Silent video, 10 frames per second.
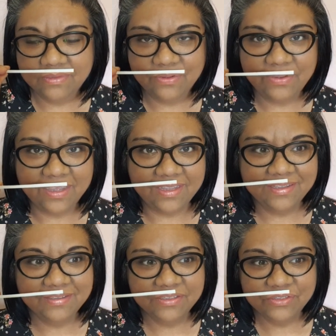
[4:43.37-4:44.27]

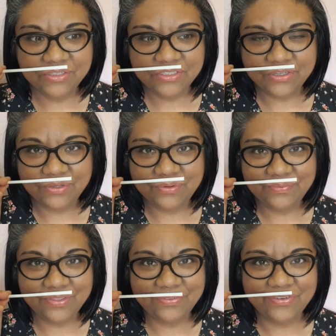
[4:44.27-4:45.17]
Okay,
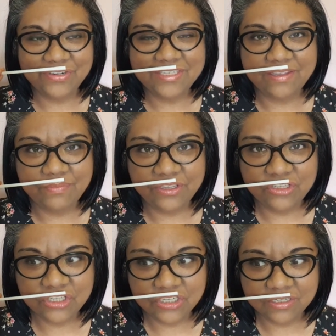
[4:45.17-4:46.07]
so the first
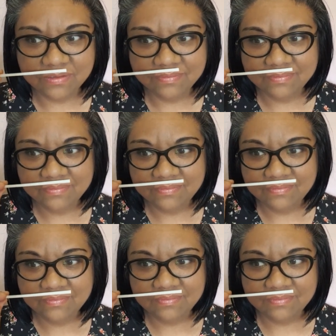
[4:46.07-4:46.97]
image
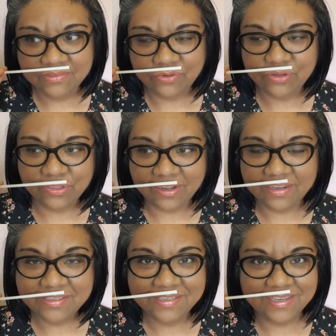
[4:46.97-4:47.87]
or
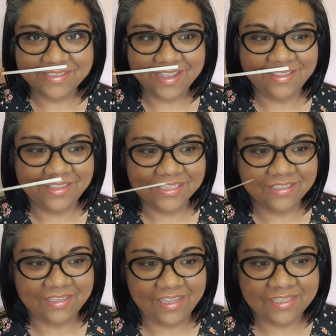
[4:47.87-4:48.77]
thought is that
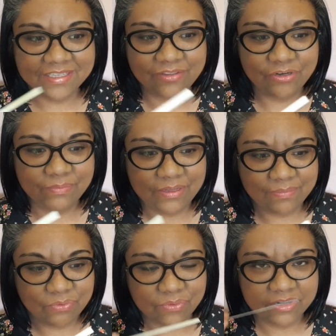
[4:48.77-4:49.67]
this leans a little bit
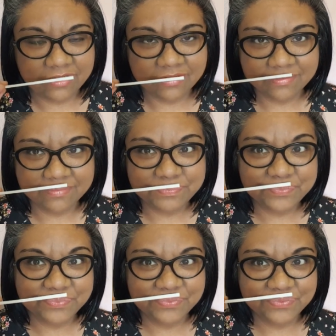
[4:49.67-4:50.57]
more
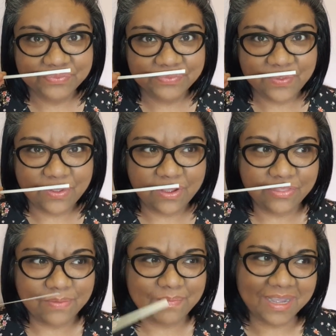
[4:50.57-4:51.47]

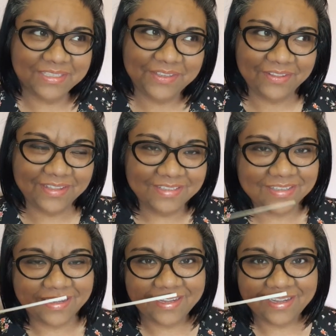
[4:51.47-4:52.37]
on the masculine
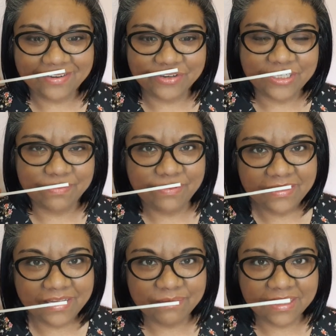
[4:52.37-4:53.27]
side, or
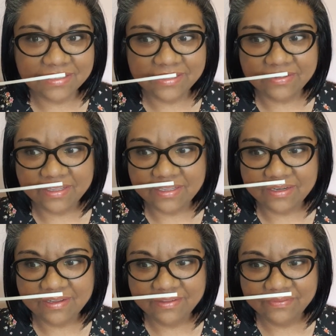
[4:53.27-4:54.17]
typically
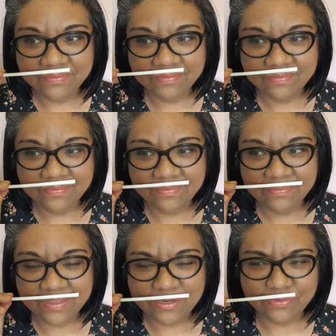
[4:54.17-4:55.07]
masculine.
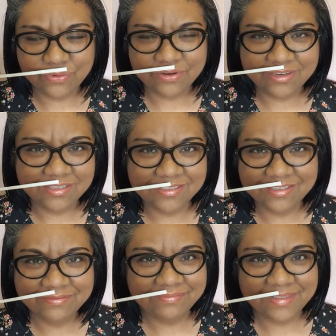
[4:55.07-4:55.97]
And of
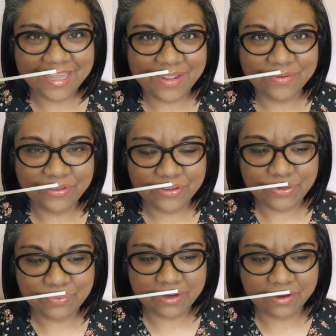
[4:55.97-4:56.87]
course, anyone
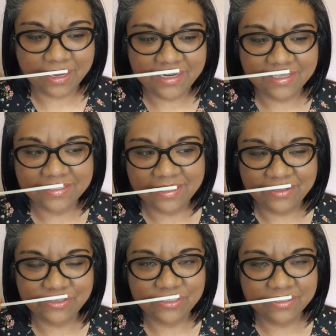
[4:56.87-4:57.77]
can wear any
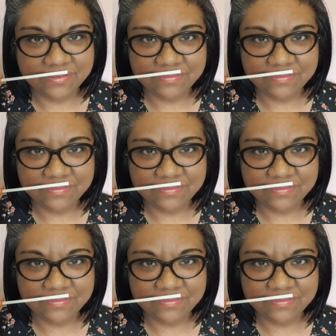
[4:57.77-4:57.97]
scent.